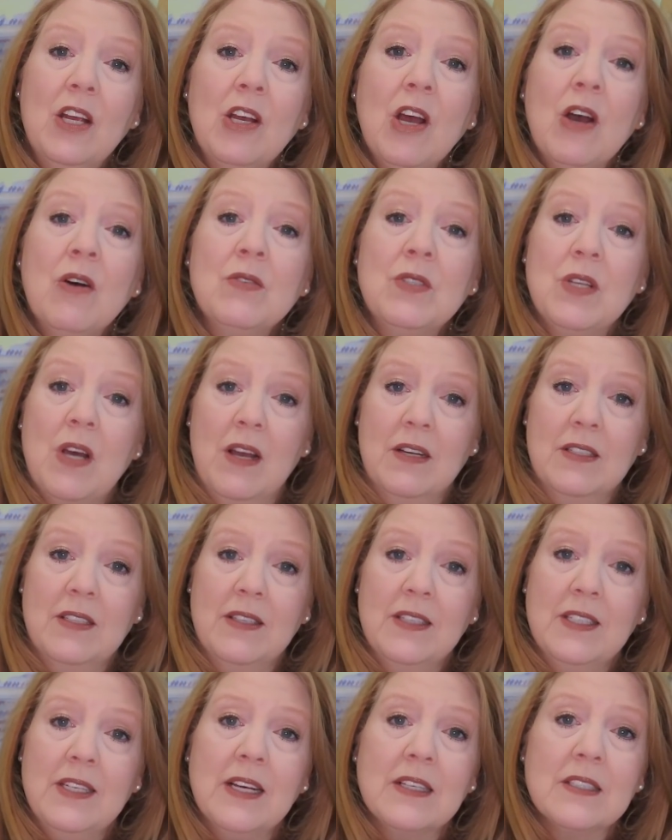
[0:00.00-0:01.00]
go talk
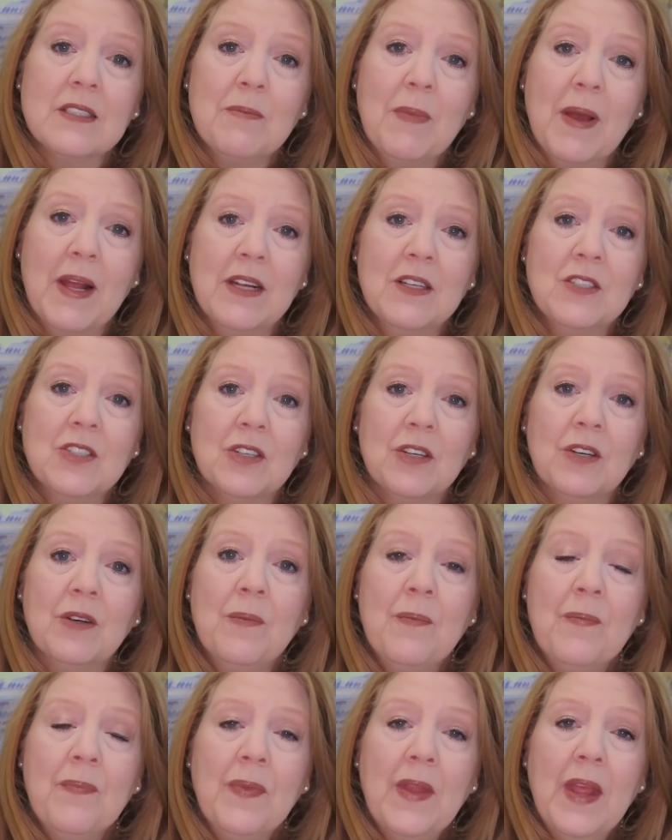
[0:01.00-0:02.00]
to the desk manager.